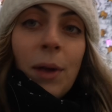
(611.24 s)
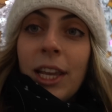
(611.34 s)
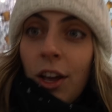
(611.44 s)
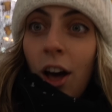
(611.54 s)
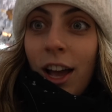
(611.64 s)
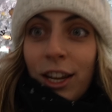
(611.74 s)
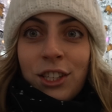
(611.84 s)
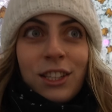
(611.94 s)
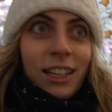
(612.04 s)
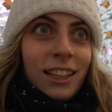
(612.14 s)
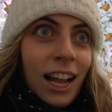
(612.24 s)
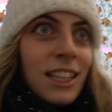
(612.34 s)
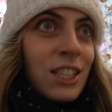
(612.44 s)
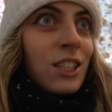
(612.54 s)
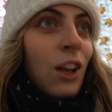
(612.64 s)
my gosh,
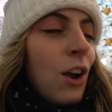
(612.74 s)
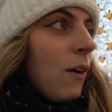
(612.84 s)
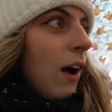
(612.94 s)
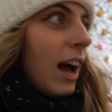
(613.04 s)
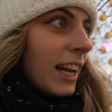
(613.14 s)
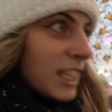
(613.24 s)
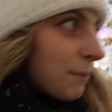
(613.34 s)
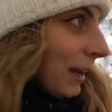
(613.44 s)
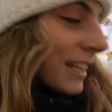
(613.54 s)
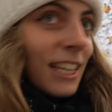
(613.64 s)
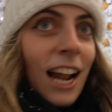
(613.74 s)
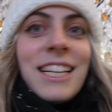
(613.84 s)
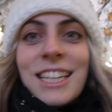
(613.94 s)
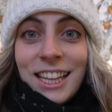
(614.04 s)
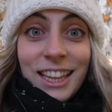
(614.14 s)
that's so unexpected. I
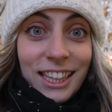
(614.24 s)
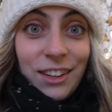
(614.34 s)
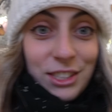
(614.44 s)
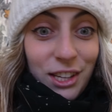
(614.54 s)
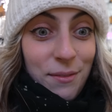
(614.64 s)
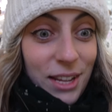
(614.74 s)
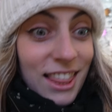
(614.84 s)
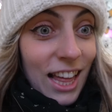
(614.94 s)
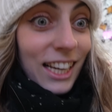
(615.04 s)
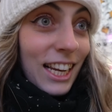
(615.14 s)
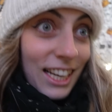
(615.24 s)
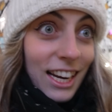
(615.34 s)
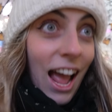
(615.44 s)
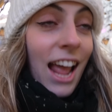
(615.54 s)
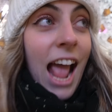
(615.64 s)
didn't think there was going to be thunder
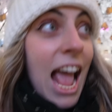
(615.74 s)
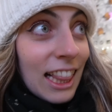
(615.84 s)
tonight and